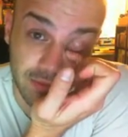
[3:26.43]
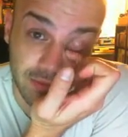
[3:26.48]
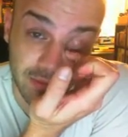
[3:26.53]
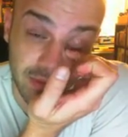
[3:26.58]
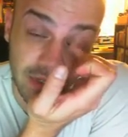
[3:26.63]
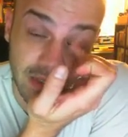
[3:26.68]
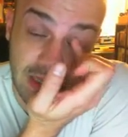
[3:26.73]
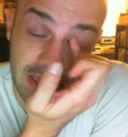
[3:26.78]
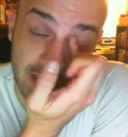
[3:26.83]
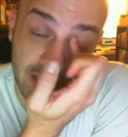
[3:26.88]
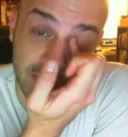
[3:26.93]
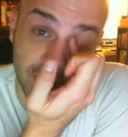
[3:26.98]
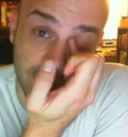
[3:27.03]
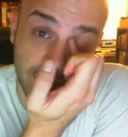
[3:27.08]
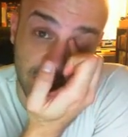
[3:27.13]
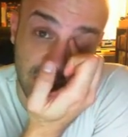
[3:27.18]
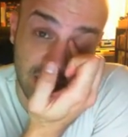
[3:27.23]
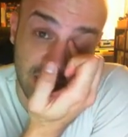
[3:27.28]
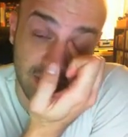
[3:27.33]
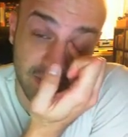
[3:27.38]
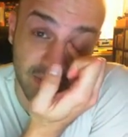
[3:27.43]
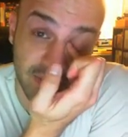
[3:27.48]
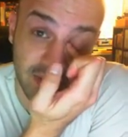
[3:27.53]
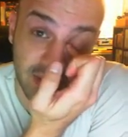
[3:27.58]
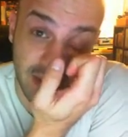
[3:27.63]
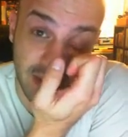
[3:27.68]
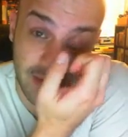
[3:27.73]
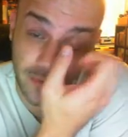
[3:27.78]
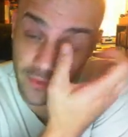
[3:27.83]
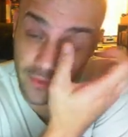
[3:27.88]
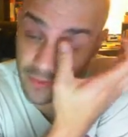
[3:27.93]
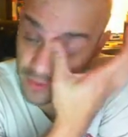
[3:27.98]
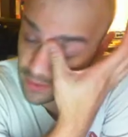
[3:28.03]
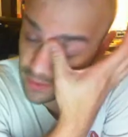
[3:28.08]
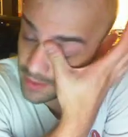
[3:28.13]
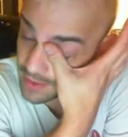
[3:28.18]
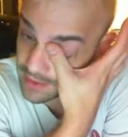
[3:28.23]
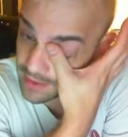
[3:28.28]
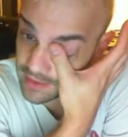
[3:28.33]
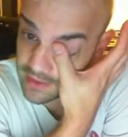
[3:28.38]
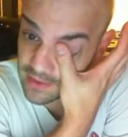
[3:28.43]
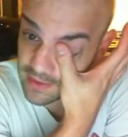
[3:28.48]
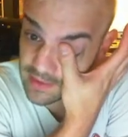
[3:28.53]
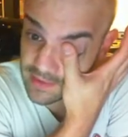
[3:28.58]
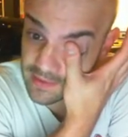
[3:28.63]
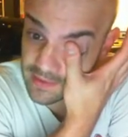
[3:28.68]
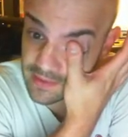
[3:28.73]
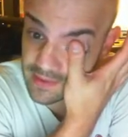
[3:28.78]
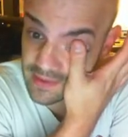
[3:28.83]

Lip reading: the actual manual that came with it, I guess